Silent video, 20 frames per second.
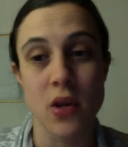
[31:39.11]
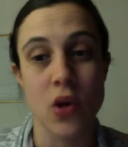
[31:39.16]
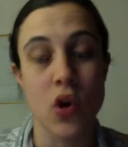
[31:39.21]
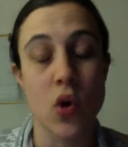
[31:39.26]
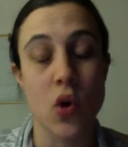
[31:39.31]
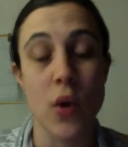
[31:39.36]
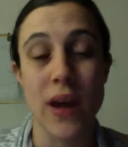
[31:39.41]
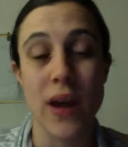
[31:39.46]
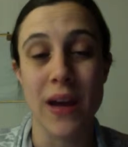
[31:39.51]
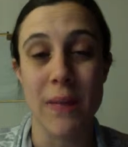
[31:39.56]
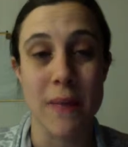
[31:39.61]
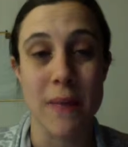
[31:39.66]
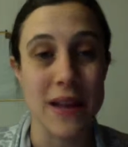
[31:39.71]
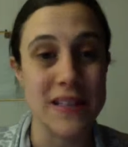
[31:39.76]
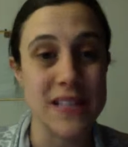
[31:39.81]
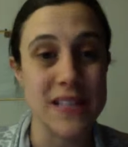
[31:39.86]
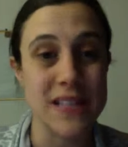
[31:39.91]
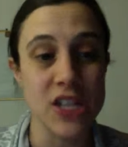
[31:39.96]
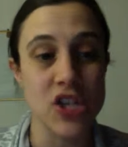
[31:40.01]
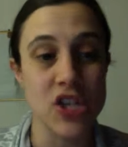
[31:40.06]
quick
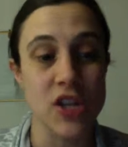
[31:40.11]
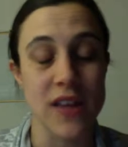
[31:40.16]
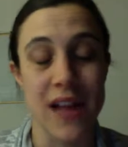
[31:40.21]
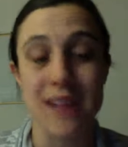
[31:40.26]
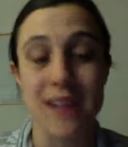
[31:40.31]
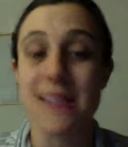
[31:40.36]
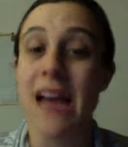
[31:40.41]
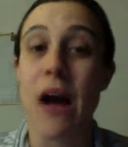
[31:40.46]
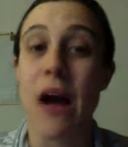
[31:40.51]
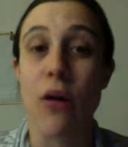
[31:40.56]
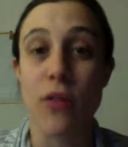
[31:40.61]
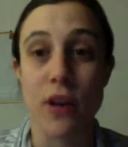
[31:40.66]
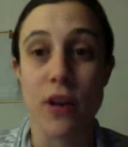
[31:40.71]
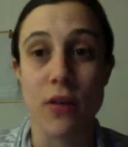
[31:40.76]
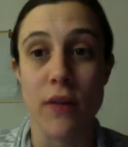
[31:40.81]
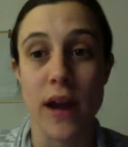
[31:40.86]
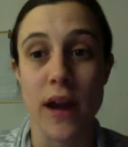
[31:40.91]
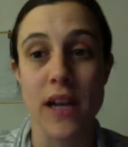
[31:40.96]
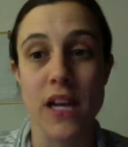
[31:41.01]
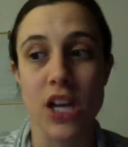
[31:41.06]
message and that's how
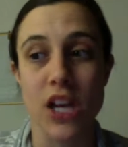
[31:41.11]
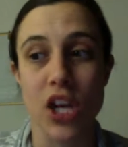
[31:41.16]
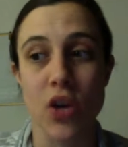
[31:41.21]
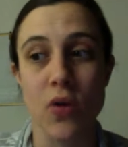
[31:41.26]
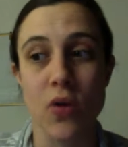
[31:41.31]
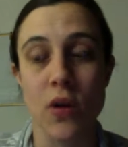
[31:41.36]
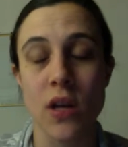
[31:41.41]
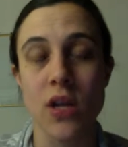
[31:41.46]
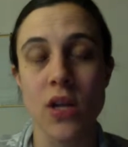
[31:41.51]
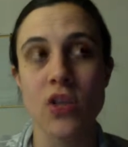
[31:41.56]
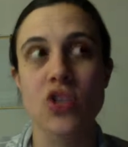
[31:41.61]
they're writing you,